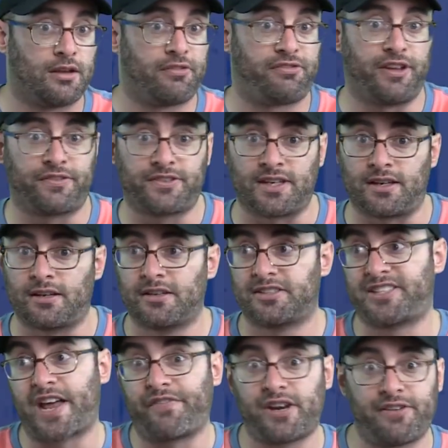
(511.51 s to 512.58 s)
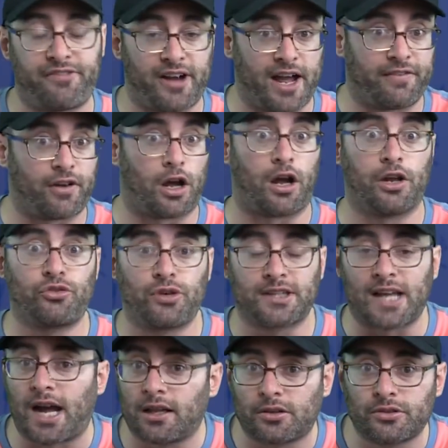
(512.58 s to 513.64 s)
$50, $75,
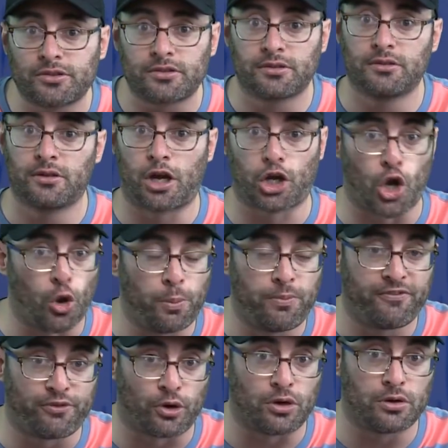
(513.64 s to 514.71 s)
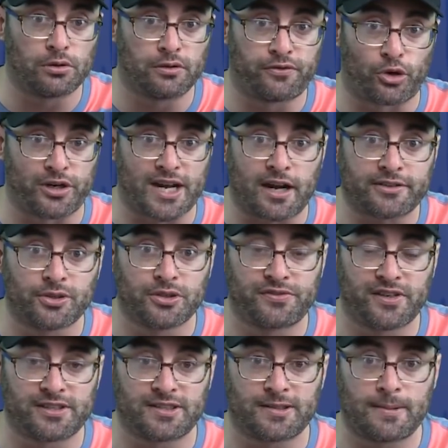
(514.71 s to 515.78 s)
$100 a cope for a doctor's
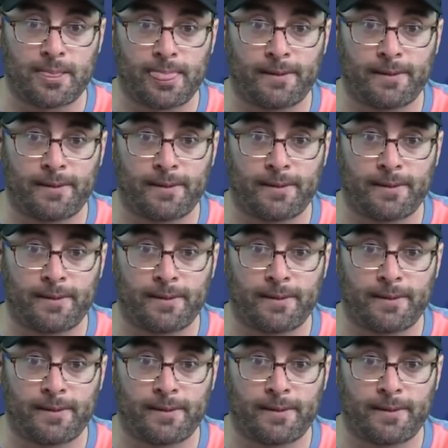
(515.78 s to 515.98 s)
visit?